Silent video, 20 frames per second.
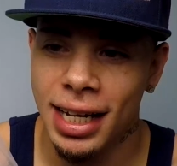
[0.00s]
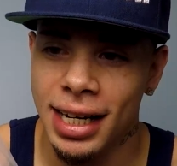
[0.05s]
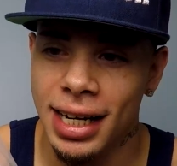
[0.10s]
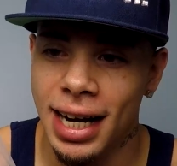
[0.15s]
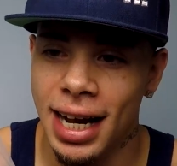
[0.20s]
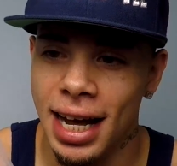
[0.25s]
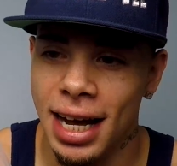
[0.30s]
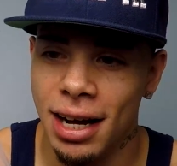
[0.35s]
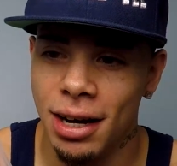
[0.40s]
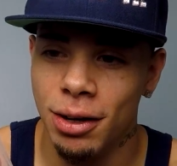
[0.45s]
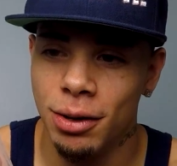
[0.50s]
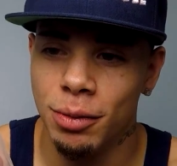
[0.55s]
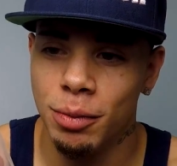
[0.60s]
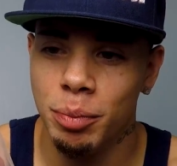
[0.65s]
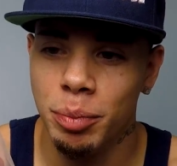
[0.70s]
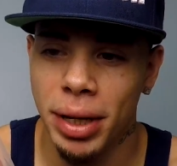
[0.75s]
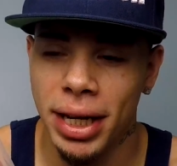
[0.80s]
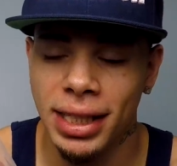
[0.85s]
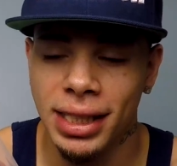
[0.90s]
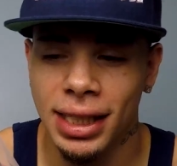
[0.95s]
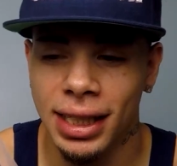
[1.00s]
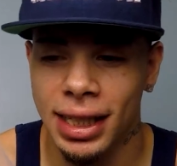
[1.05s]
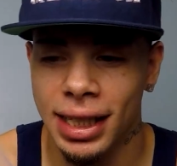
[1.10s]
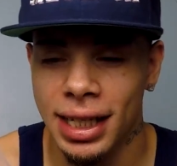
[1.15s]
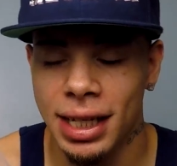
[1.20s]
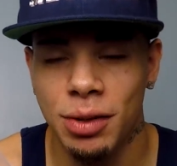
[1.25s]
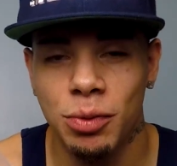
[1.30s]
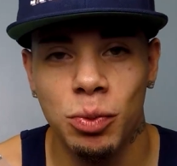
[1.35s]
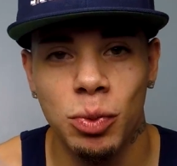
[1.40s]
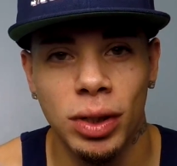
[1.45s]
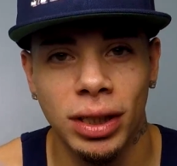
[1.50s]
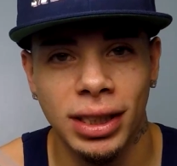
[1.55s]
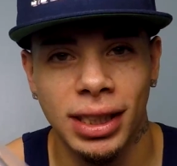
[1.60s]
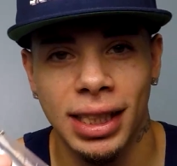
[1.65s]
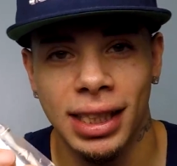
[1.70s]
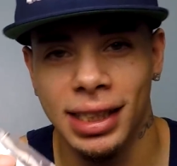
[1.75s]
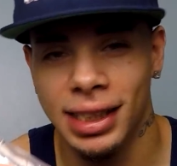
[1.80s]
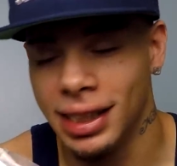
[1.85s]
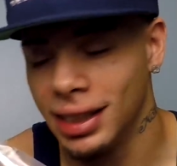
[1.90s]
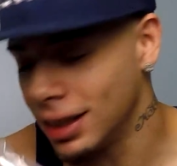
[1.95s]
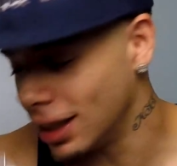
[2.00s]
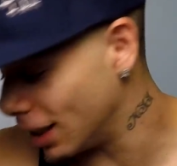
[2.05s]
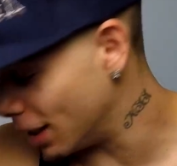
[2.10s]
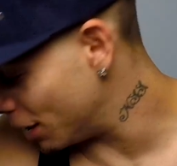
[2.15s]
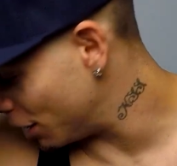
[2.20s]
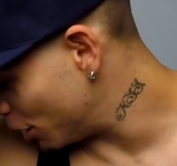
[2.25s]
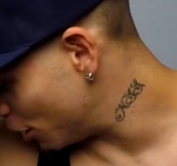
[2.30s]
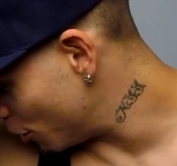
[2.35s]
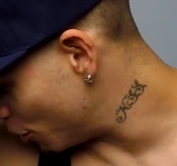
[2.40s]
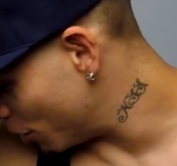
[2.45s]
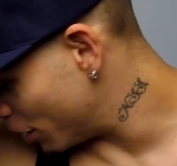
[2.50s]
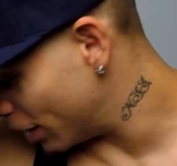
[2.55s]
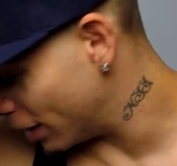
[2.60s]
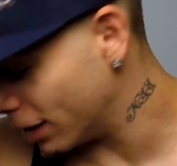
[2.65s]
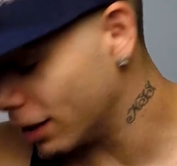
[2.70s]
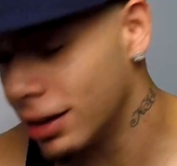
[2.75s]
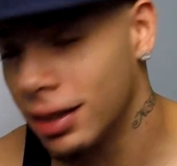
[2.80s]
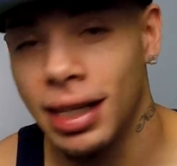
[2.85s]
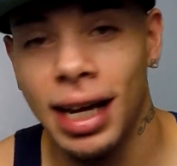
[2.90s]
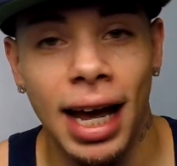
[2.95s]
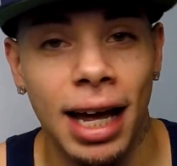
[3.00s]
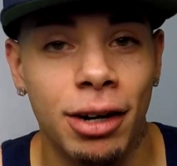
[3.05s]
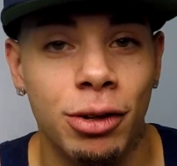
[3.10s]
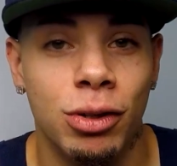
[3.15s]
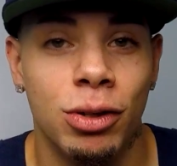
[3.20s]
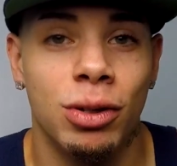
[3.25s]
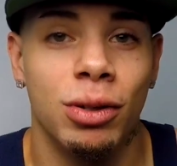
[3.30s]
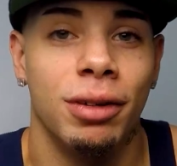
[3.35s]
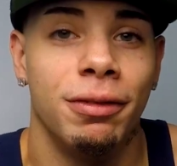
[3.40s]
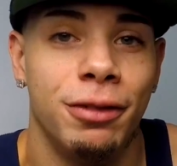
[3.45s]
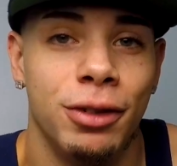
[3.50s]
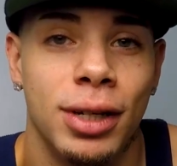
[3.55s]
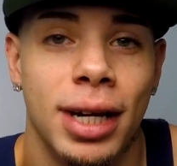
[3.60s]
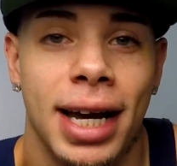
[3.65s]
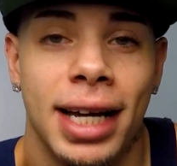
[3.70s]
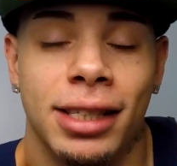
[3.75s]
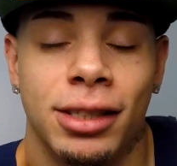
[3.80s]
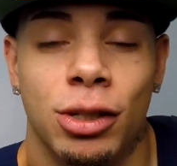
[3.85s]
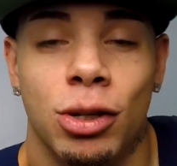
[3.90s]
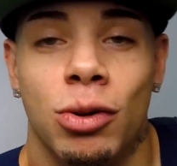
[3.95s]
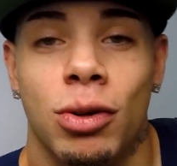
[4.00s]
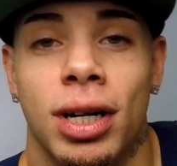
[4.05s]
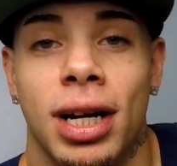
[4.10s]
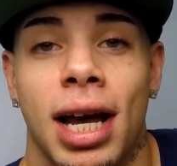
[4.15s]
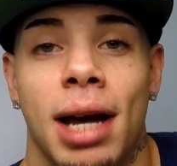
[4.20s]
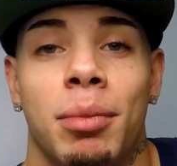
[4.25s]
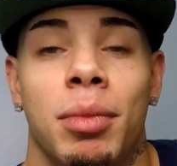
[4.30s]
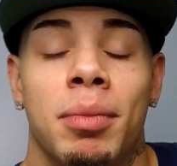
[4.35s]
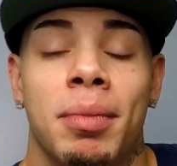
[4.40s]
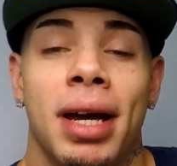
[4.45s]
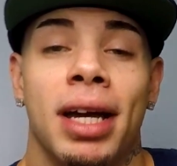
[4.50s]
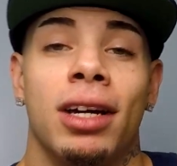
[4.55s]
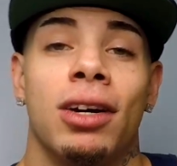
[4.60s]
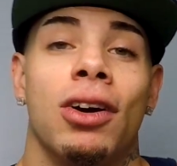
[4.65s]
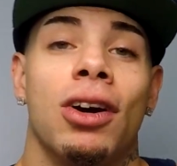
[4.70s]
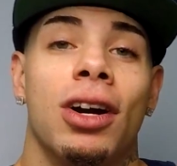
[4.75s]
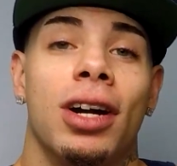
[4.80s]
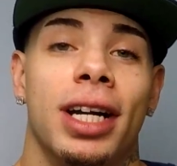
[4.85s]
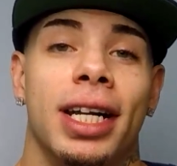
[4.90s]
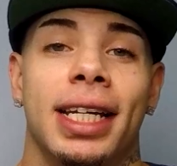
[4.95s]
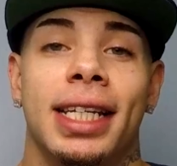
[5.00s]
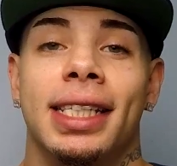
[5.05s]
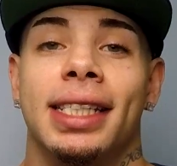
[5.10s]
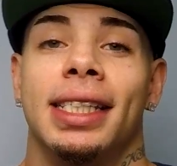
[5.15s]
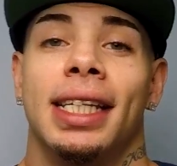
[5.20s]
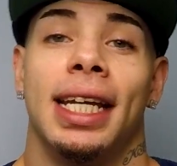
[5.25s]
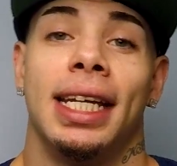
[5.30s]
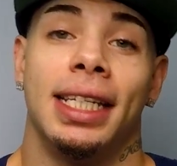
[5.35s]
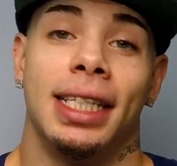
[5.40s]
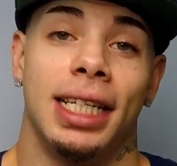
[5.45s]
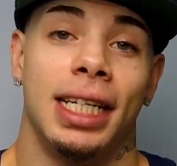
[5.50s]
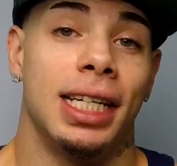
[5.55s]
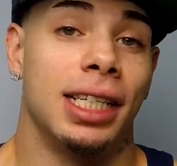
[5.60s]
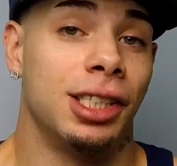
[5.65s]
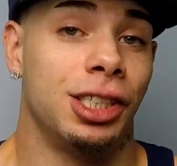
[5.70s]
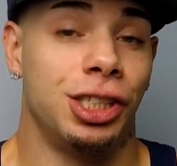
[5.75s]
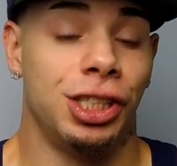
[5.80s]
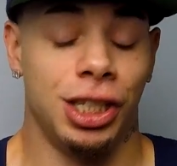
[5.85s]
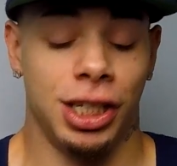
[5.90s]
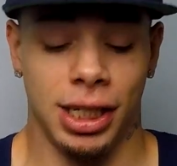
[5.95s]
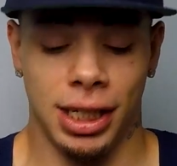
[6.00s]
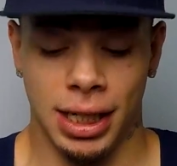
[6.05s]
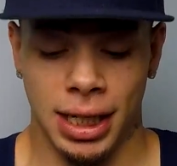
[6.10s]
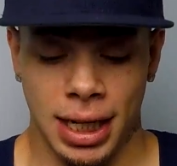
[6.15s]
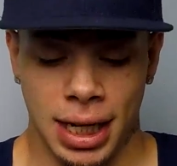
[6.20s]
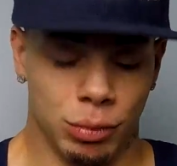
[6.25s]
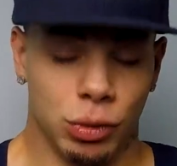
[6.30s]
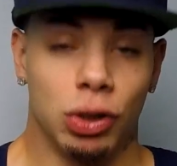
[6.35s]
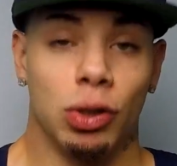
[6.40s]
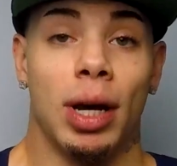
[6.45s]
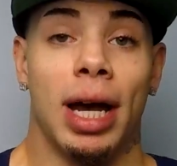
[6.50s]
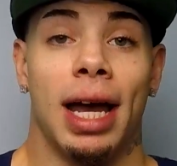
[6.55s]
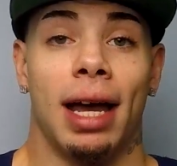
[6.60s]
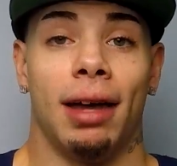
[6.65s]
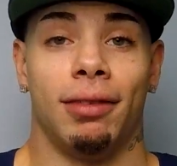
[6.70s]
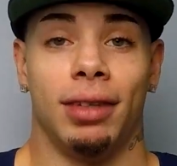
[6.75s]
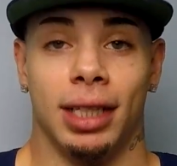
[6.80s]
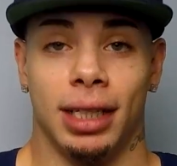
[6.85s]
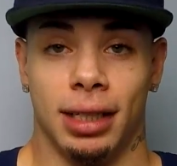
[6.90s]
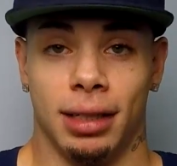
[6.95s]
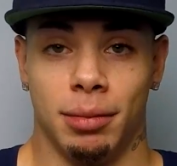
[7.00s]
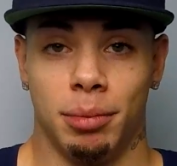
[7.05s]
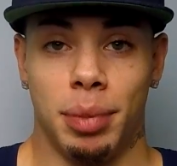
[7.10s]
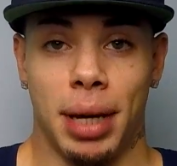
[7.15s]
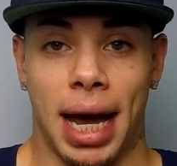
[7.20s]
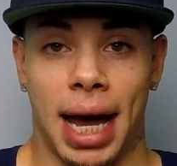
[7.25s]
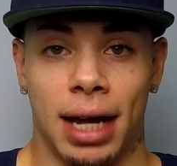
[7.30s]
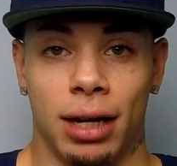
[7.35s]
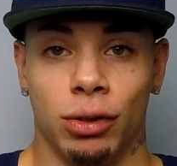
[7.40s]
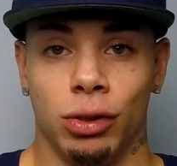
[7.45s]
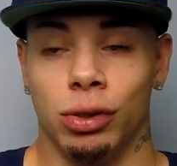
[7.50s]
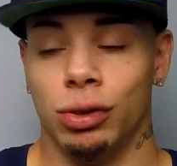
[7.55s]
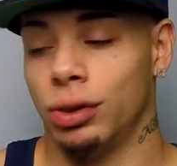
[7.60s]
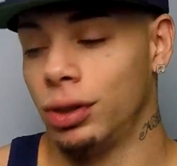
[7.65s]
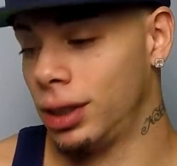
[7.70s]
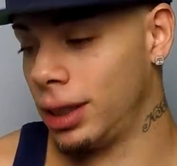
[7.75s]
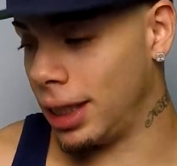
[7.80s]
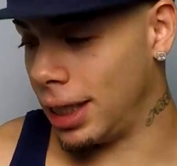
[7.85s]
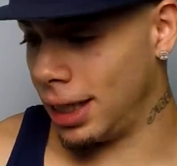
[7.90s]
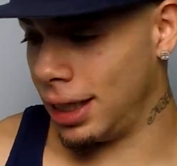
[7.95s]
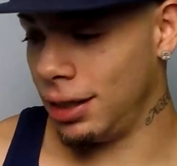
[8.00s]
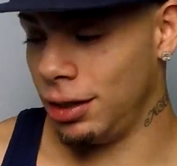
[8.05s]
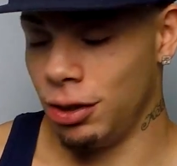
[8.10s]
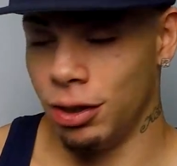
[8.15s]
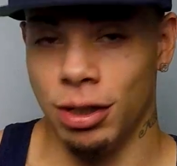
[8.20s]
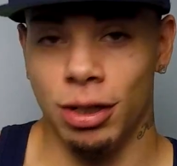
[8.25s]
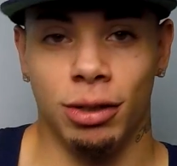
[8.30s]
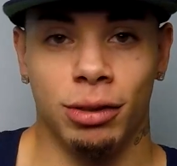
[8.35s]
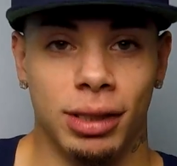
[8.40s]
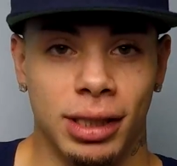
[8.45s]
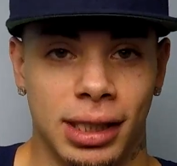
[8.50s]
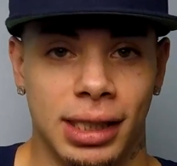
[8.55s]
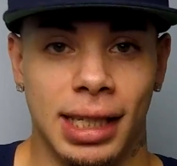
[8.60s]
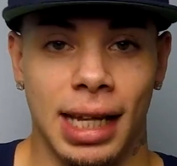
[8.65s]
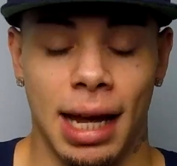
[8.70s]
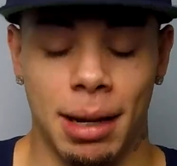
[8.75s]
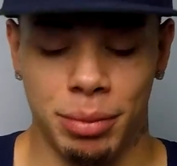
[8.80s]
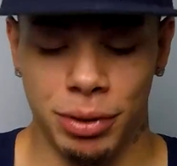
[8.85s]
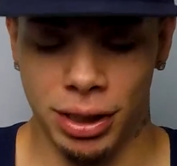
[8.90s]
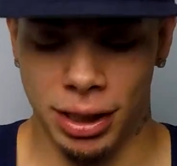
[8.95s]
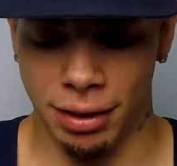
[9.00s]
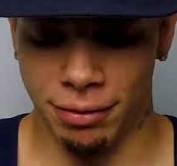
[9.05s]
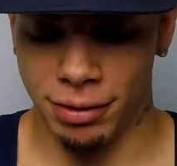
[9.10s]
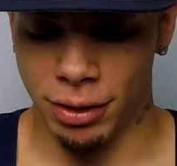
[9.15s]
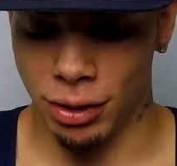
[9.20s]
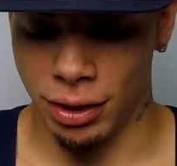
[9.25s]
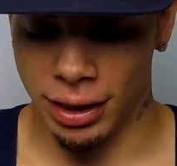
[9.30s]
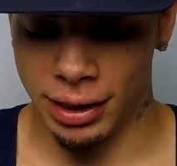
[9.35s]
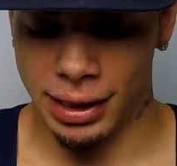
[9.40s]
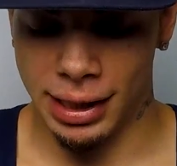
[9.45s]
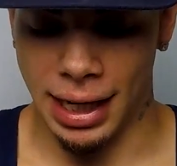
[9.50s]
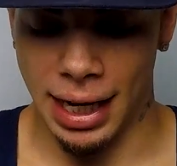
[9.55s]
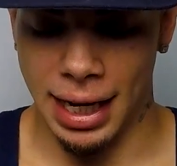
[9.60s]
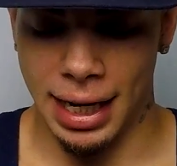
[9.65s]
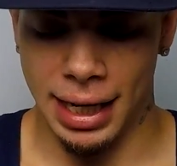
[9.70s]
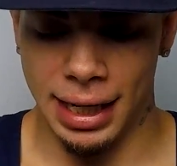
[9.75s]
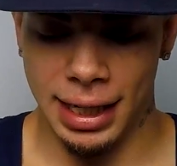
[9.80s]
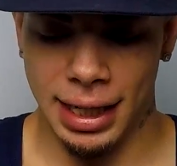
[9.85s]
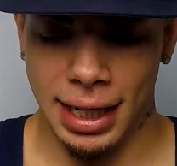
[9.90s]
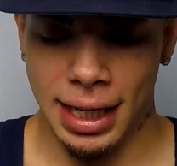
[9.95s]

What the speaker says: Now basically what this is gonna do is, I don't know if you guys know or not, but my car is a DSG, so I have the paddles and, you know, the slap shift on the side.